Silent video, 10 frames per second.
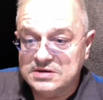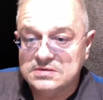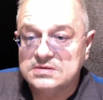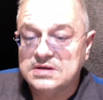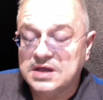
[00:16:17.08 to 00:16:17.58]

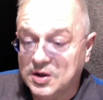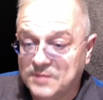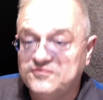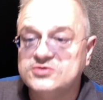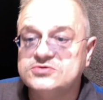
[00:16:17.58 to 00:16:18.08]
very
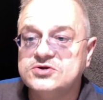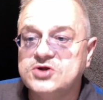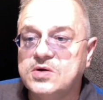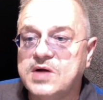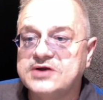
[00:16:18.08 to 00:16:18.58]

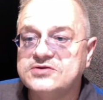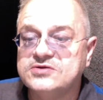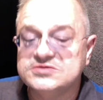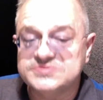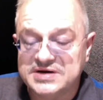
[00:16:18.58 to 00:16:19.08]
helpful
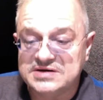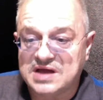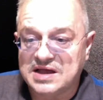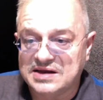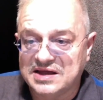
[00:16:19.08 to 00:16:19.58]
to know how to
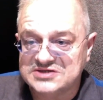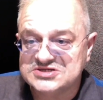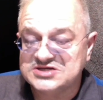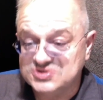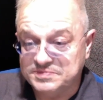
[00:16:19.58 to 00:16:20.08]
do as many
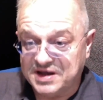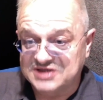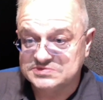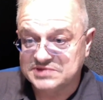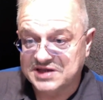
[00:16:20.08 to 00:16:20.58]

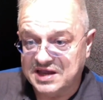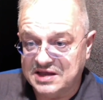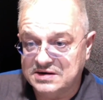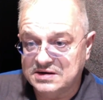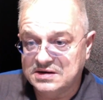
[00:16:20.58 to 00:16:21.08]
dialects as you
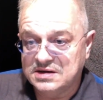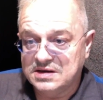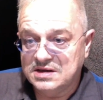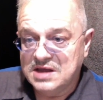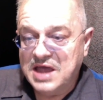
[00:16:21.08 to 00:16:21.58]
possibly
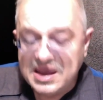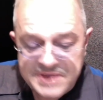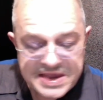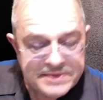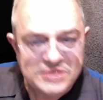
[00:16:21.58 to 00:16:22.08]
can
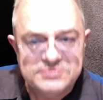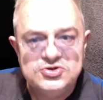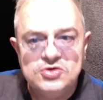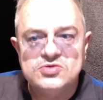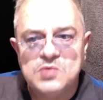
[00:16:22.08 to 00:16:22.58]
and
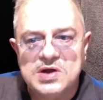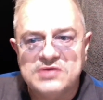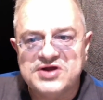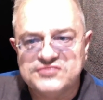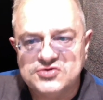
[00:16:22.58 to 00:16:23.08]
be able to
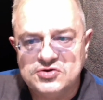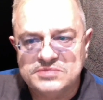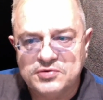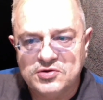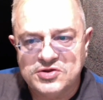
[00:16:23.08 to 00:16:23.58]
do them
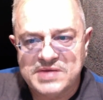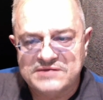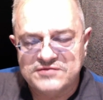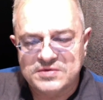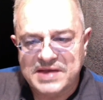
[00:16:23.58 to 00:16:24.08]
well enough that
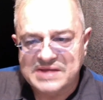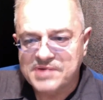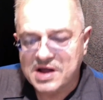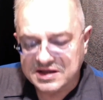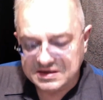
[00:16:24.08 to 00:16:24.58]
you can pull
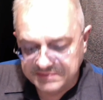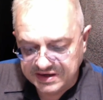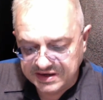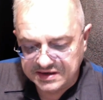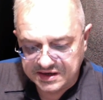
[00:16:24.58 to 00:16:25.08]
them out of your
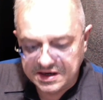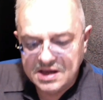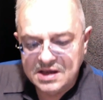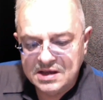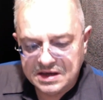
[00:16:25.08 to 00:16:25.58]
back pocket
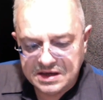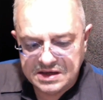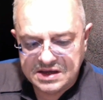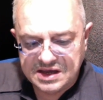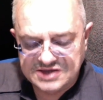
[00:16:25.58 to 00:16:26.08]
immediately.
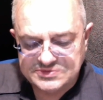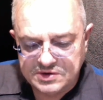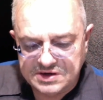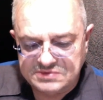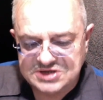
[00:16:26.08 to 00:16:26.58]

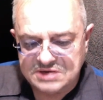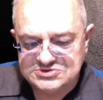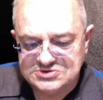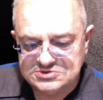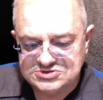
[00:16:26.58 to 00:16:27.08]
In case
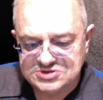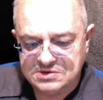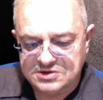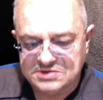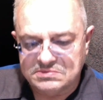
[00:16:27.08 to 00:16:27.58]
in point, I
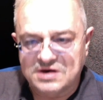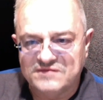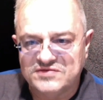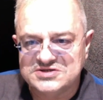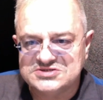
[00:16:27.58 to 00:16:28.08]
was doing a
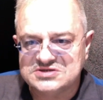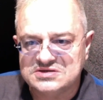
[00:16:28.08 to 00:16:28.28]
show called